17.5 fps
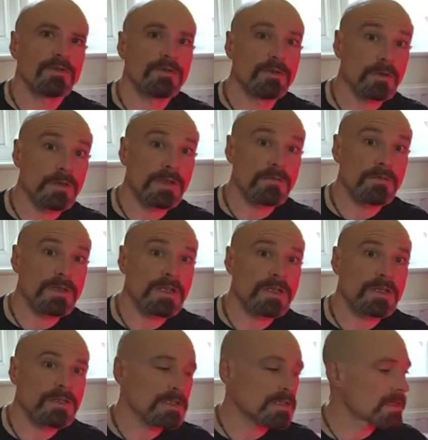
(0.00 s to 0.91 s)
43
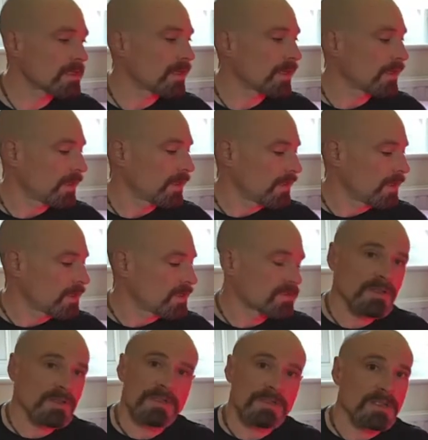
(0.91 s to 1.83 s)
inches.
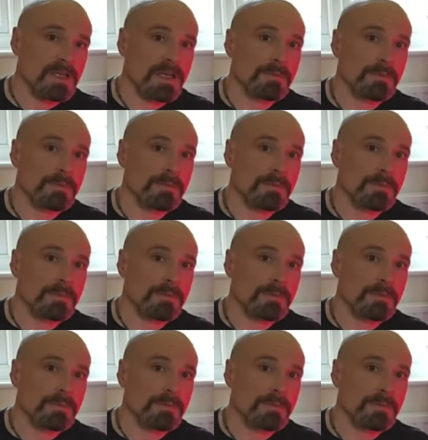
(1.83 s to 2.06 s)
so it doesn't take